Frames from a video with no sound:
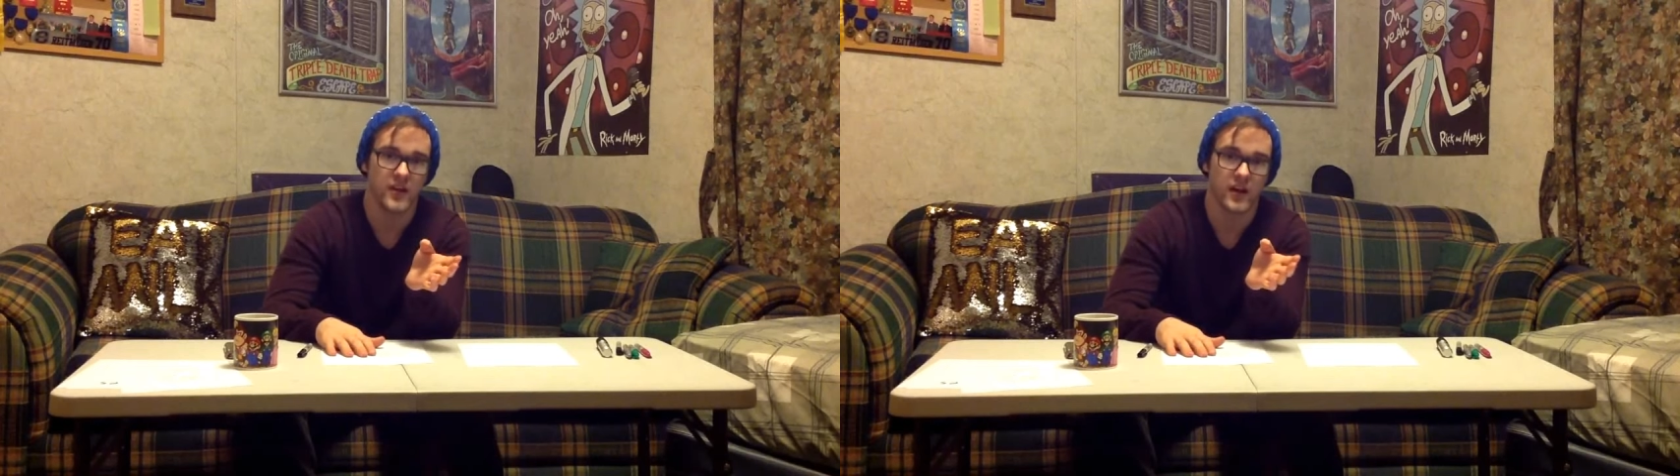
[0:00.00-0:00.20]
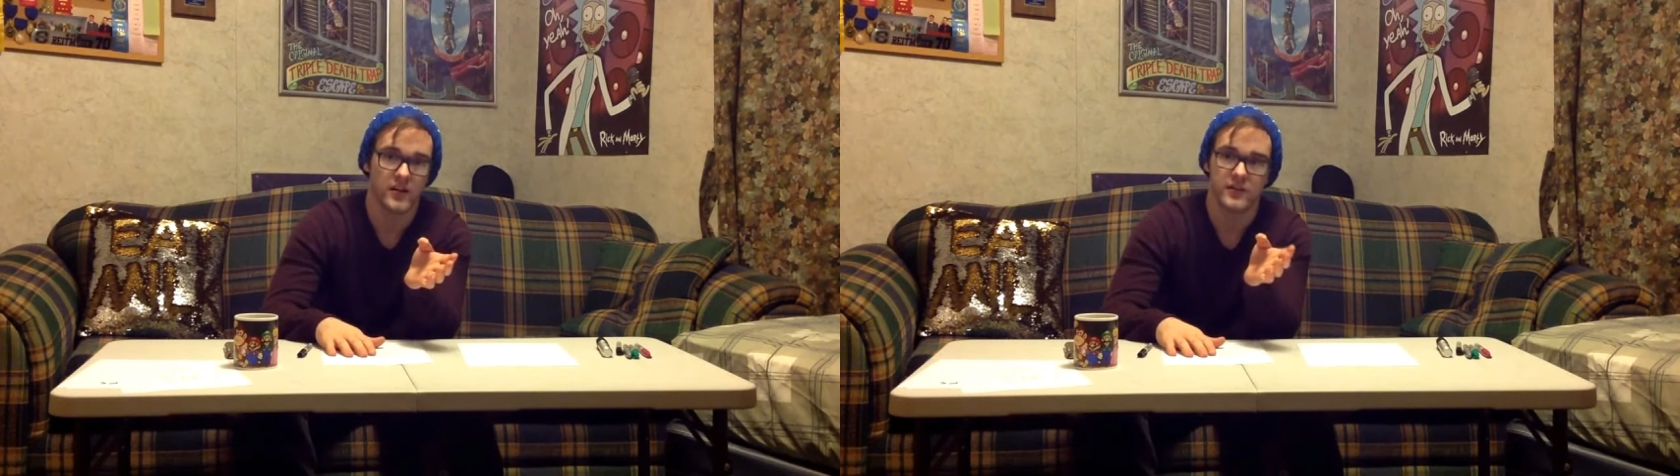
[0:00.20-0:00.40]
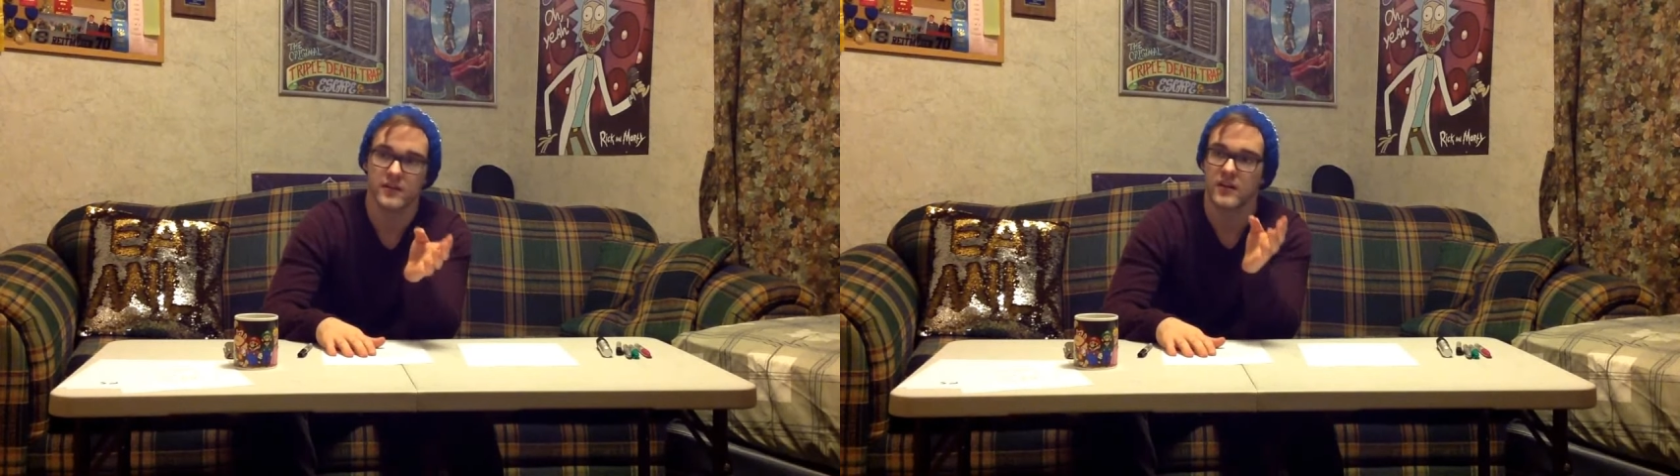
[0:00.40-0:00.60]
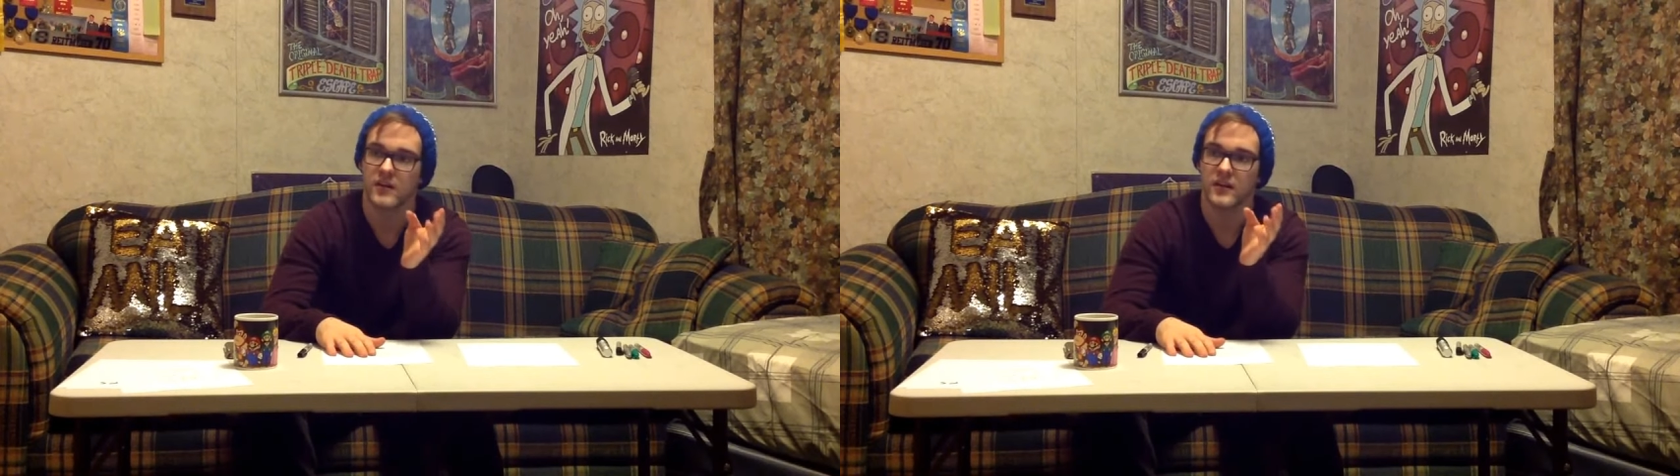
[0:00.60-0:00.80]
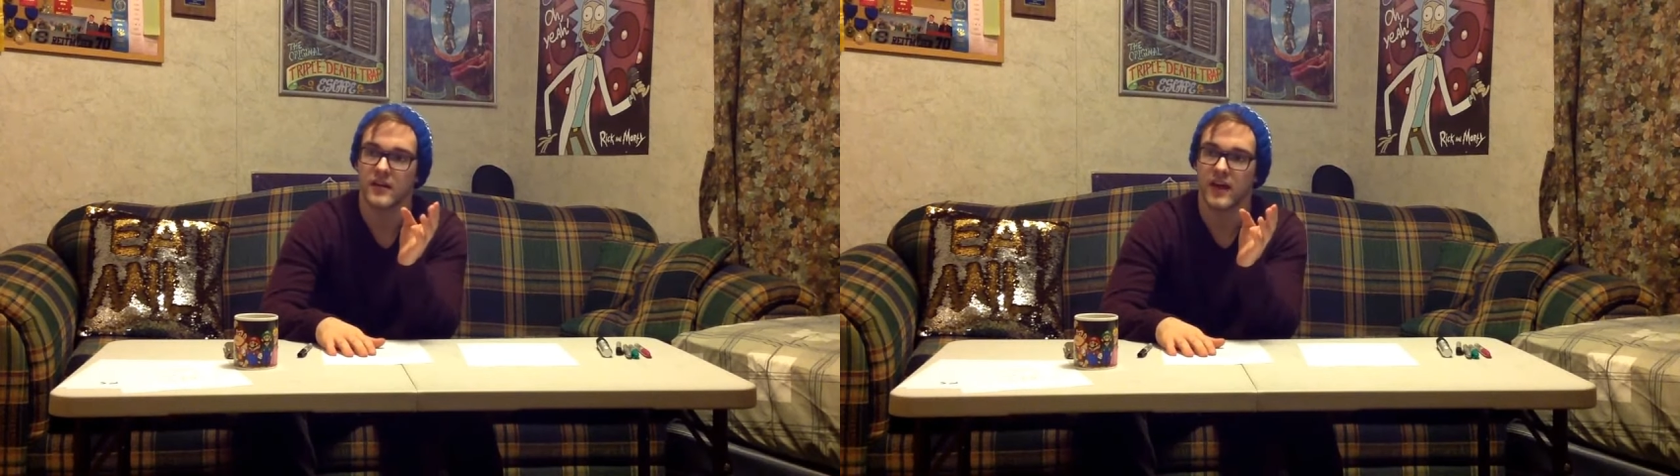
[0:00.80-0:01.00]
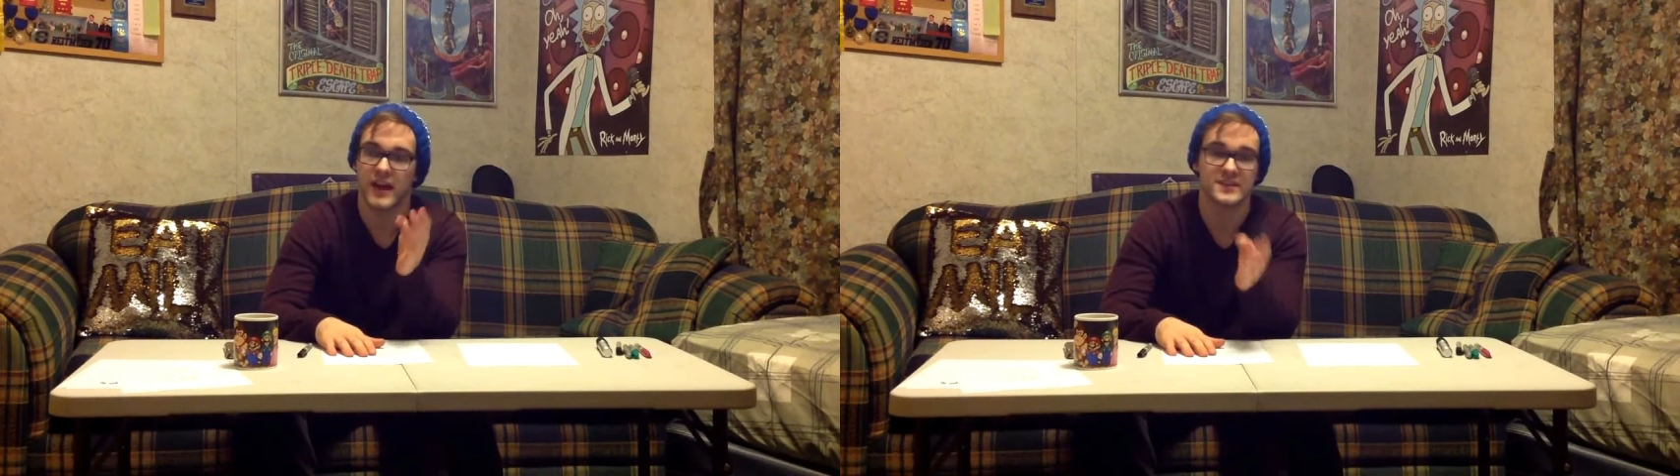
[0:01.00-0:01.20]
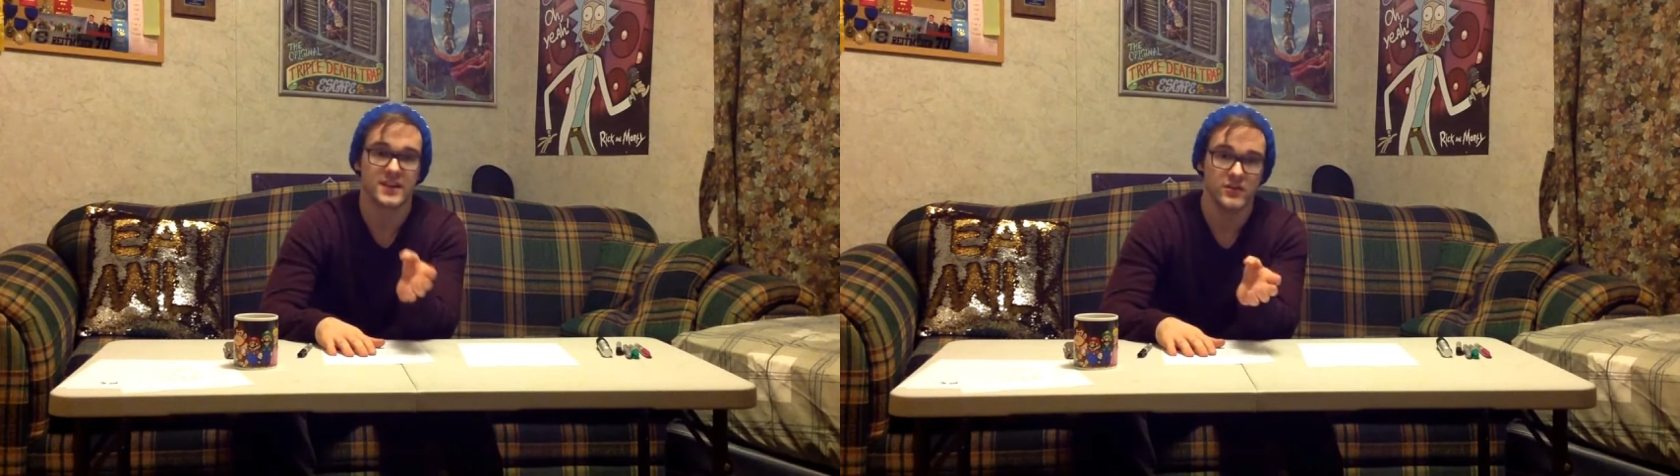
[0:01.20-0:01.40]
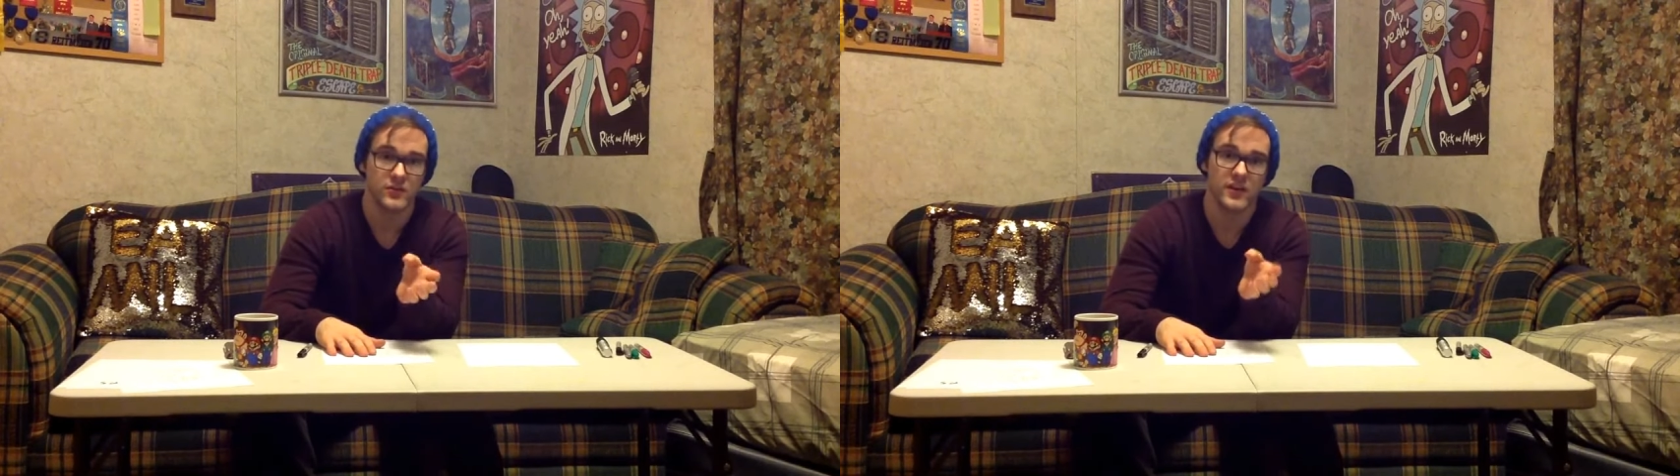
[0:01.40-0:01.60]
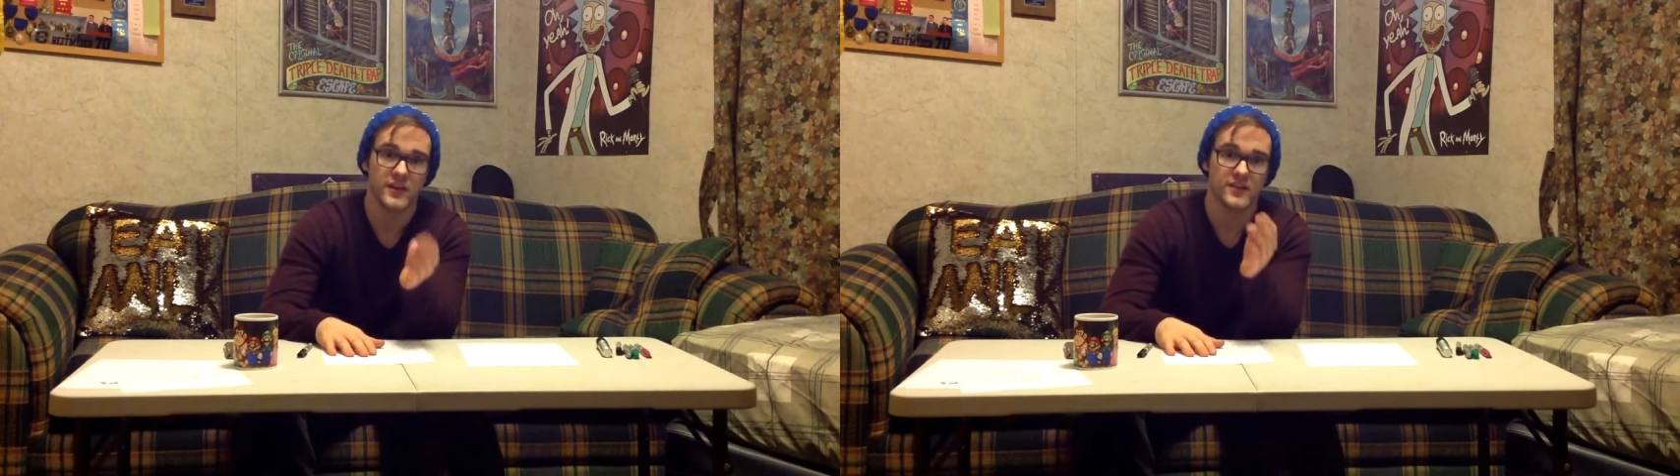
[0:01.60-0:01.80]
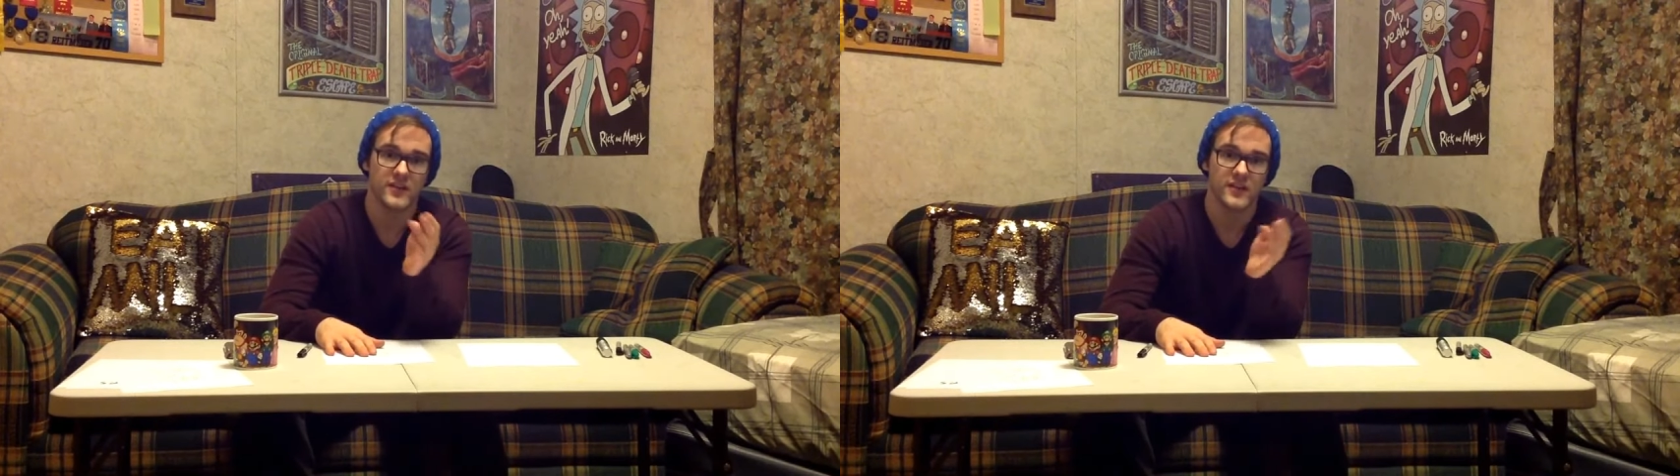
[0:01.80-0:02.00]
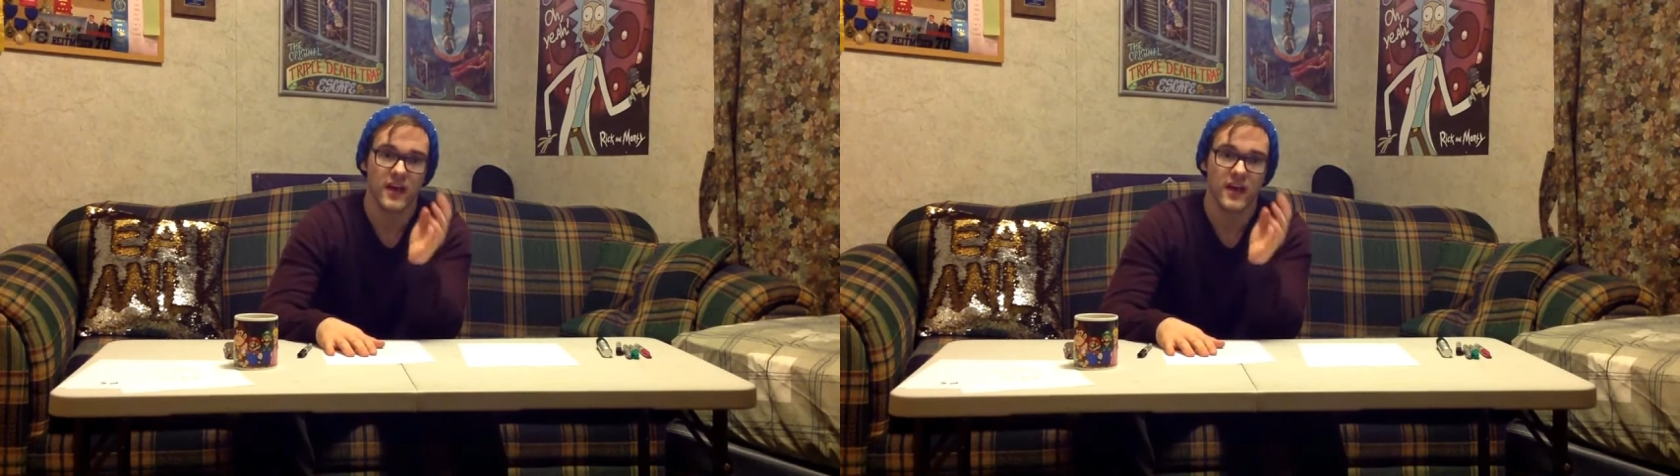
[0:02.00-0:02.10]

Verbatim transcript: duck. As I do this,